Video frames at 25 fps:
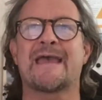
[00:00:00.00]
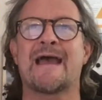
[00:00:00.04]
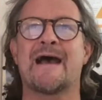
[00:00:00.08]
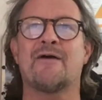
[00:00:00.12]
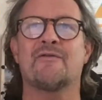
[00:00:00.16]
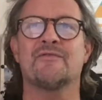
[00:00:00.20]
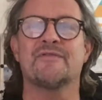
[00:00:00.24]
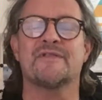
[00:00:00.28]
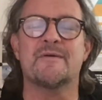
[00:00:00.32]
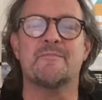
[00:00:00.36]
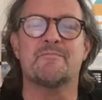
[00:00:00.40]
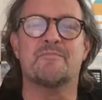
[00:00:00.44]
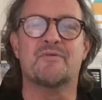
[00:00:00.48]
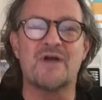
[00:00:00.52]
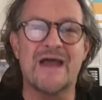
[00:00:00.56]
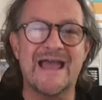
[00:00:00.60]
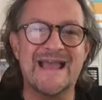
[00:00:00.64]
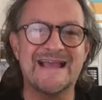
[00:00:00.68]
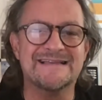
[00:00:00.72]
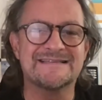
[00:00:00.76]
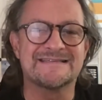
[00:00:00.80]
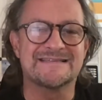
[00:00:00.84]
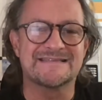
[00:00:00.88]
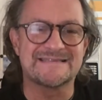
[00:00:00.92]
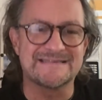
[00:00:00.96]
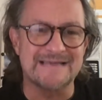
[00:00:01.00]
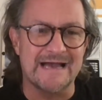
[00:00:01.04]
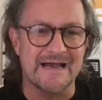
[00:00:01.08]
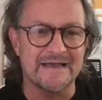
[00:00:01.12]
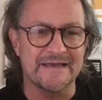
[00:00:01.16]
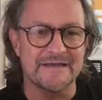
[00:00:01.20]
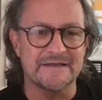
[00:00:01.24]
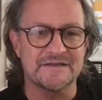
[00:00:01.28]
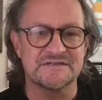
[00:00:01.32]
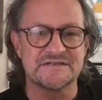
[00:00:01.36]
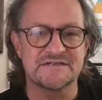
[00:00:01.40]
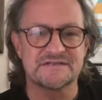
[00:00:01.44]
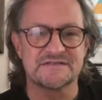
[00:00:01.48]
out the Brain
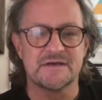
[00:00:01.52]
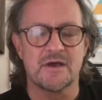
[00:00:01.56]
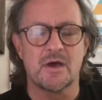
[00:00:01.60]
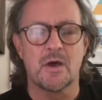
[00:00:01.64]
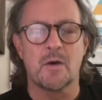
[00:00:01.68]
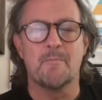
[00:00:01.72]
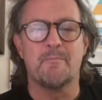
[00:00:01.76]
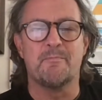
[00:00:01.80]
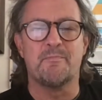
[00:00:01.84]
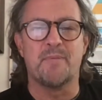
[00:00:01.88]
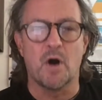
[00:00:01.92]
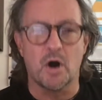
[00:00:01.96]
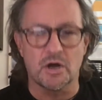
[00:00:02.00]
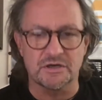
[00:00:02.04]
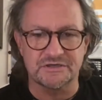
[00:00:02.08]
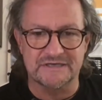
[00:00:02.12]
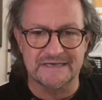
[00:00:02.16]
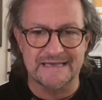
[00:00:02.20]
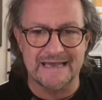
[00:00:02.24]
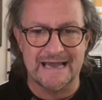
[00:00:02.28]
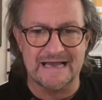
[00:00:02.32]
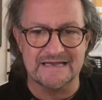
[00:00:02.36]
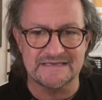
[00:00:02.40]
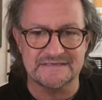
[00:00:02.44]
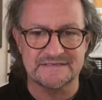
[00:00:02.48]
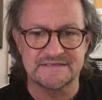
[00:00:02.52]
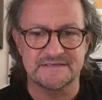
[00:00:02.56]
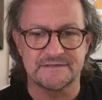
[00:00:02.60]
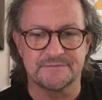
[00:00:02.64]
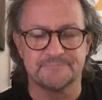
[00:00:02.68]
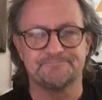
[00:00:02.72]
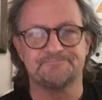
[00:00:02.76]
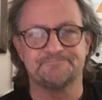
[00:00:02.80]
Science podcast.